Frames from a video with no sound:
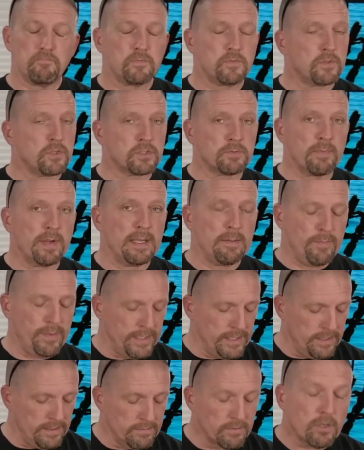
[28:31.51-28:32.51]
Just my
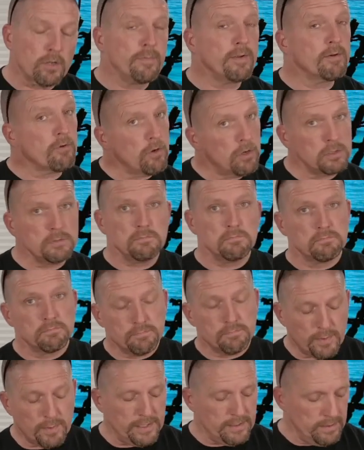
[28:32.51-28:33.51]
opinion. Could be wrong,
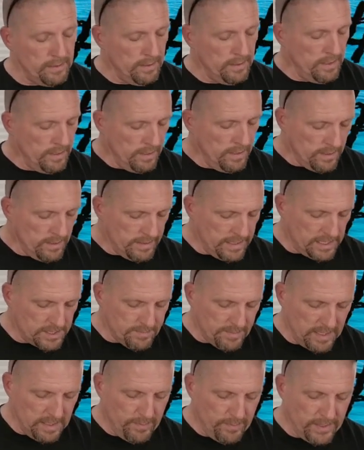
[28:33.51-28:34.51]
but that's
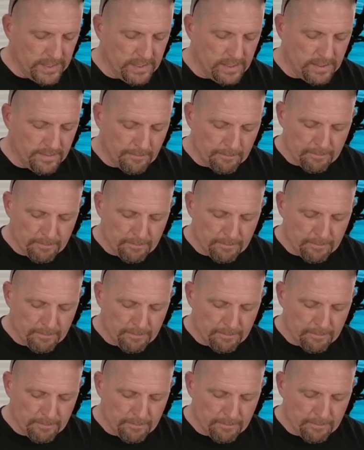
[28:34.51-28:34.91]
my opinion.